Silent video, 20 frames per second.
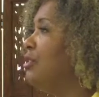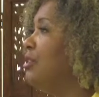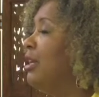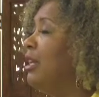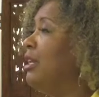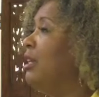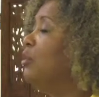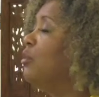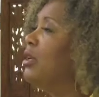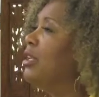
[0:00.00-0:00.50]

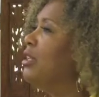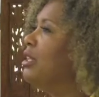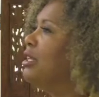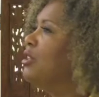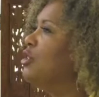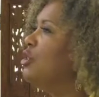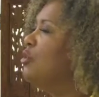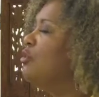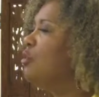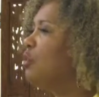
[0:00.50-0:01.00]
anyone
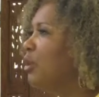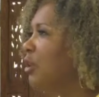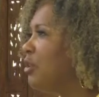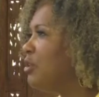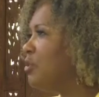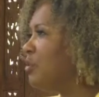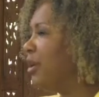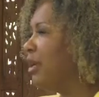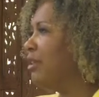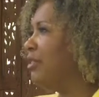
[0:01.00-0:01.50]
that you've
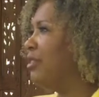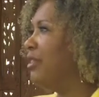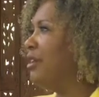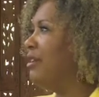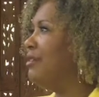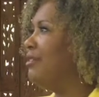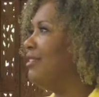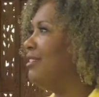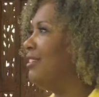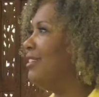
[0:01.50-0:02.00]
worked with,
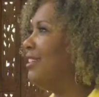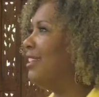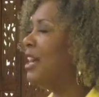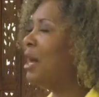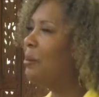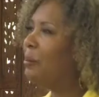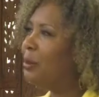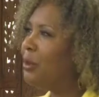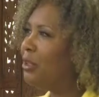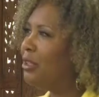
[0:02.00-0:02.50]
and a
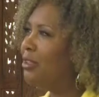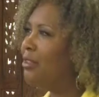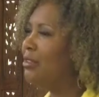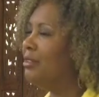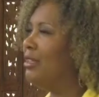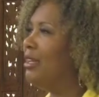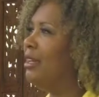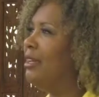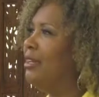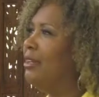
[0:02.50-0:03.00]
couple,
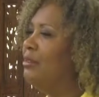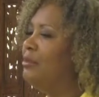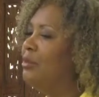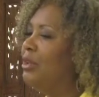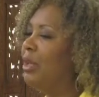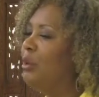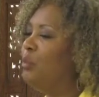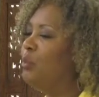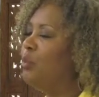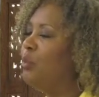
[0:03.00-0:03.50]
and
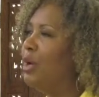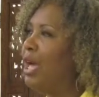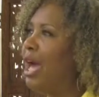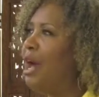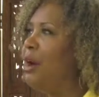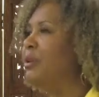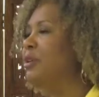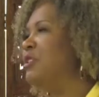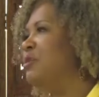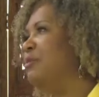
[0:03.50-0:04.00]

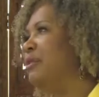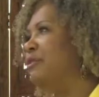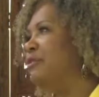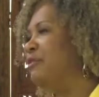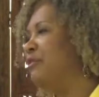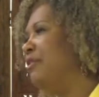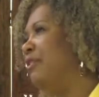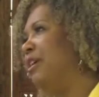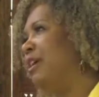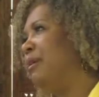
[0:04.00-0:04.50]
how it's been
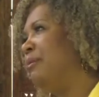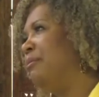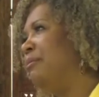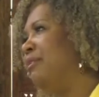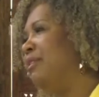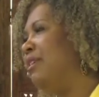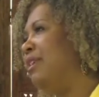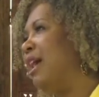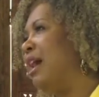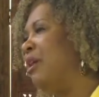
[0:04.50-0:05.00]
for them
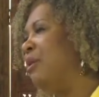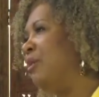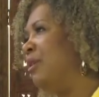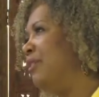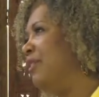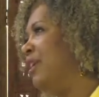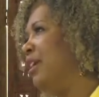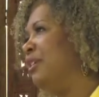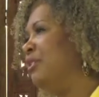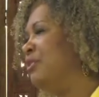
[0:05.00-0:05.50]
now
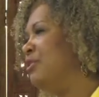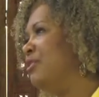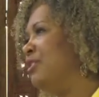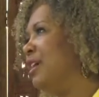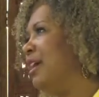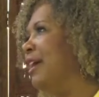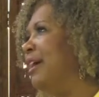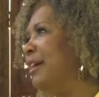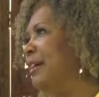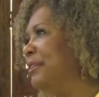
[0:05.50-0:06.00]
on the other
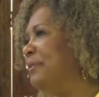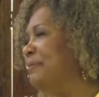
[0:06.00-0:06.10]
side.